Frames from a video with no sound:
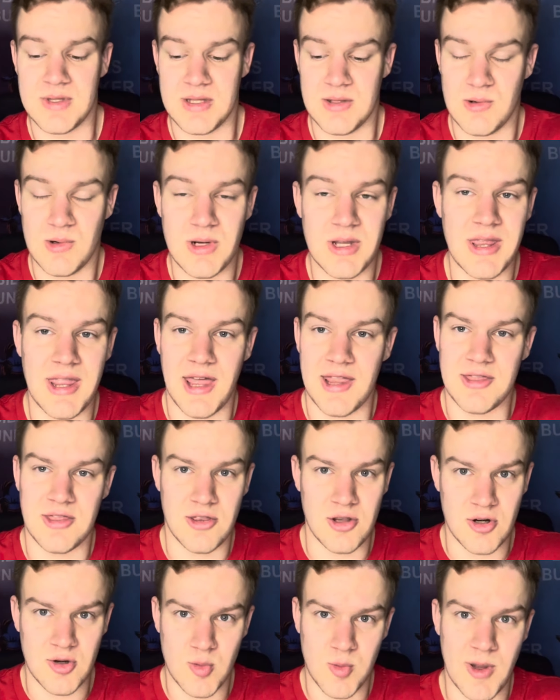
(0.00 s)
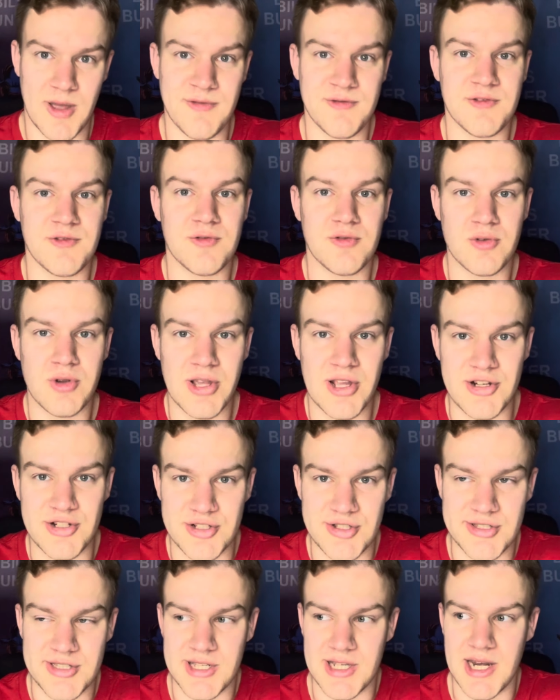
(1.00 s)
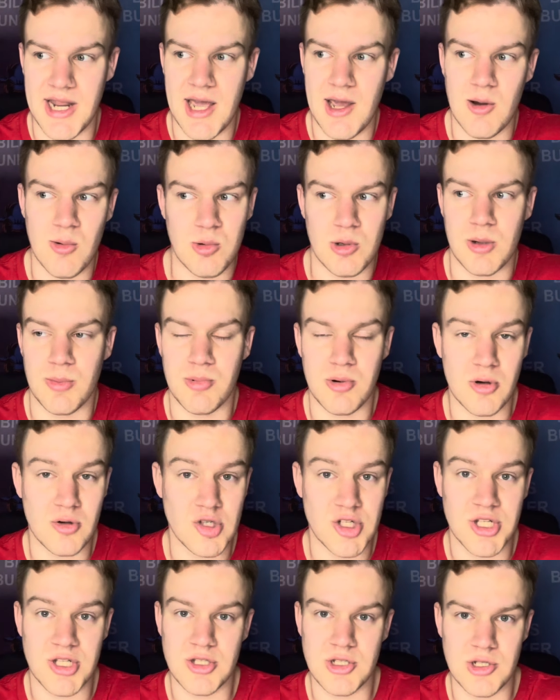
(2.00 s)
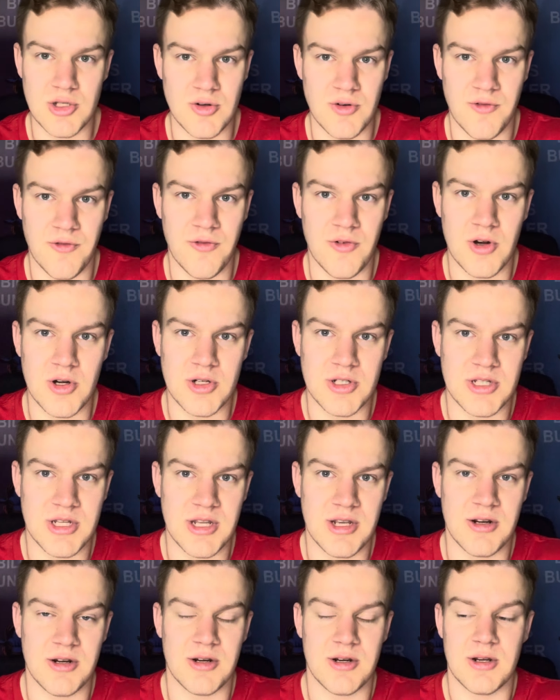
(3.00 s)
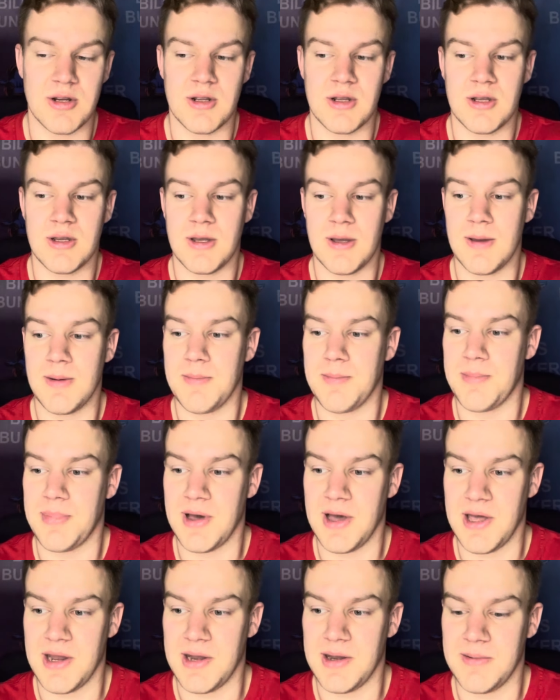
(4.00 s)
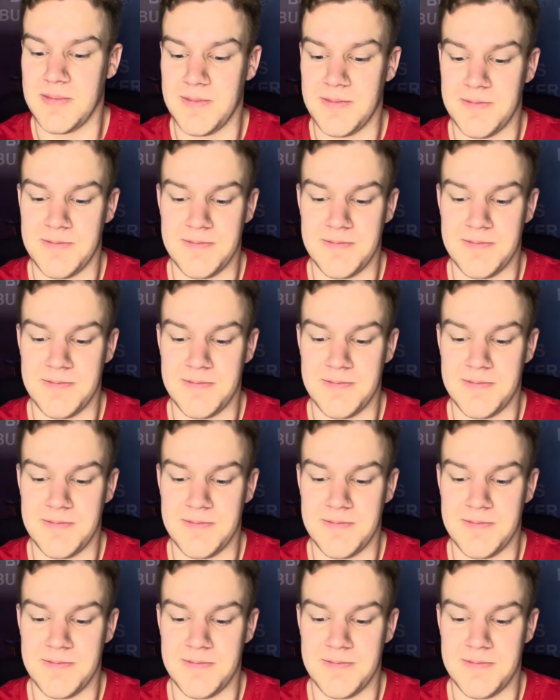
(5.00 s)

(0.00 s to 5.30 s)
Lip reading: We're in that third wave of free agency now. We're approaching June 1st here. But